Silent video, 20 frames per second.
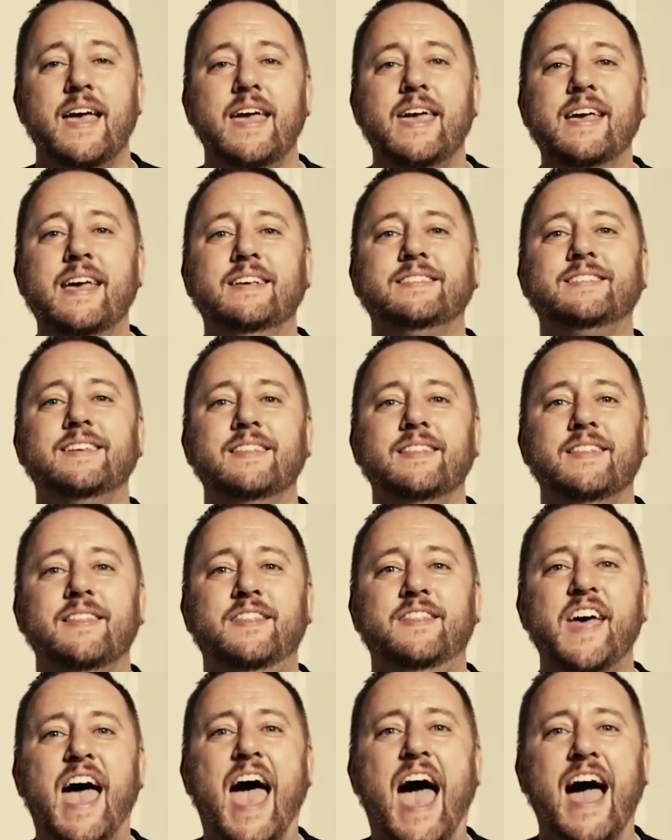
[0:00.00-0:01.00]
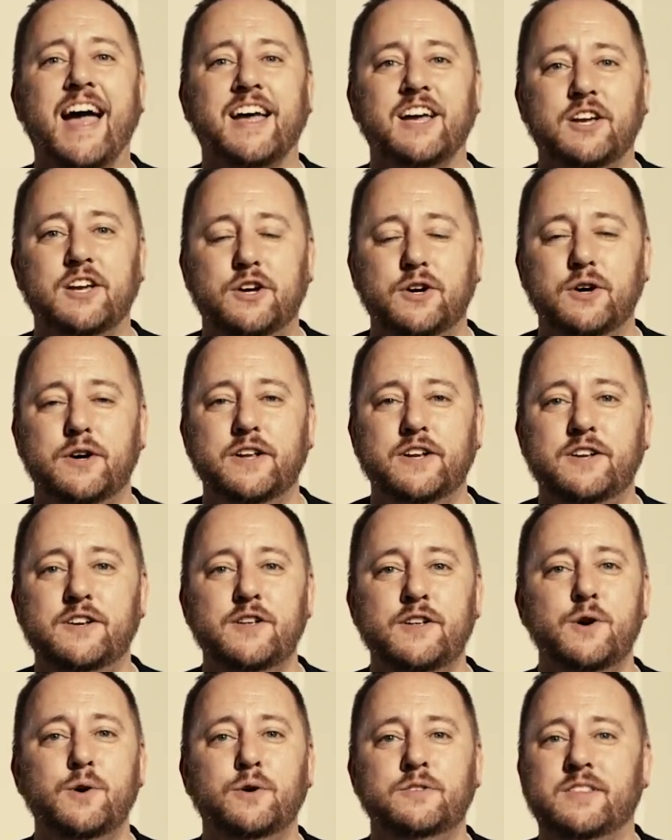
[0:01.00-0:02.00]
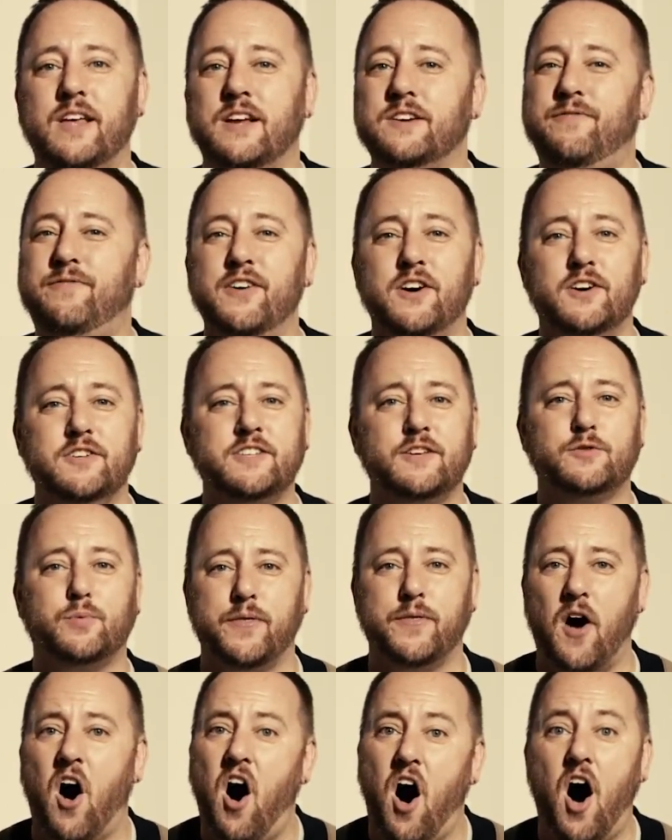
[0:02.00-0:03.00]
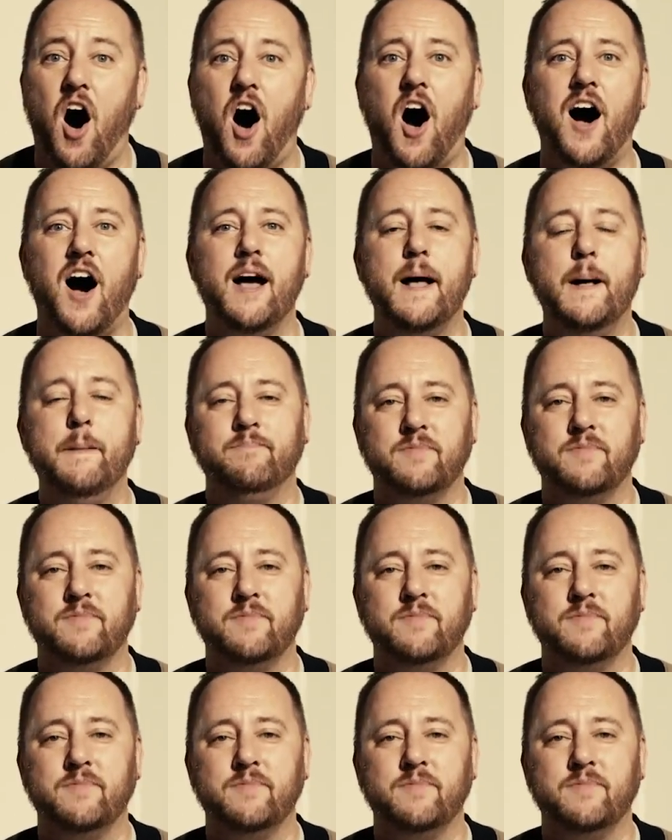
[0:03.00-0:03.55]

isn't that good news that fills us with awe